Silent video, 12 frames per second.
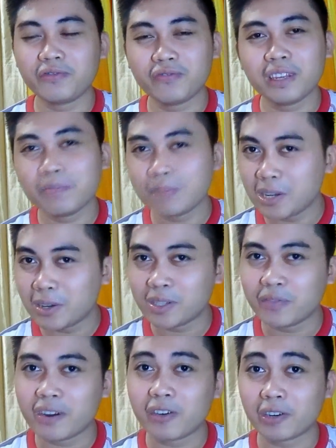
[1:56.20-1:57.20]
Filipinos
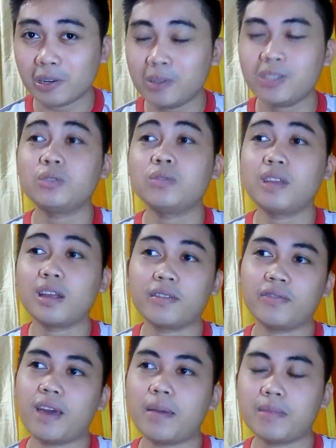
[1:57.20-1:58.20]
are very close to
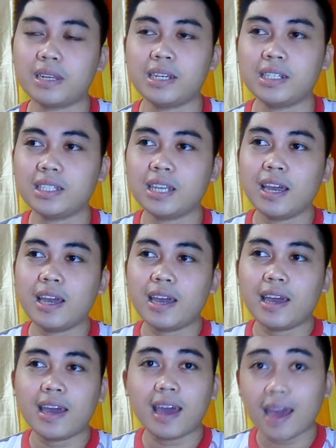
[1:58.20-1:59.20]
their families.
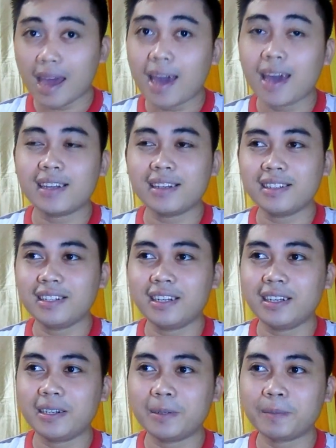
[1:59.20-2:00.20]

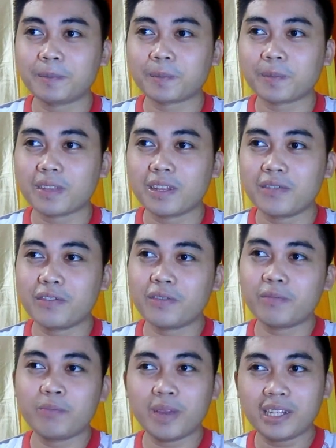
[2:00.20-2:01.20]
And
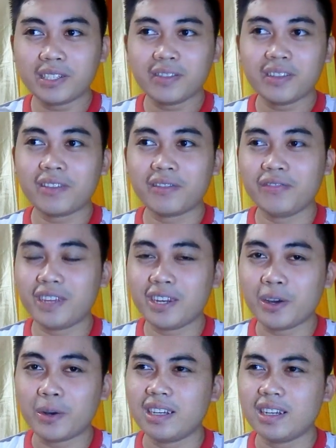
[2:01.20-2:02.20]
based on that
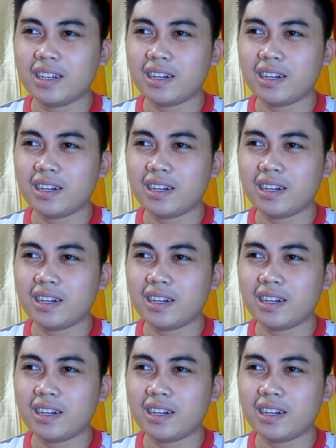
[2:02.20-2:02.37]
video,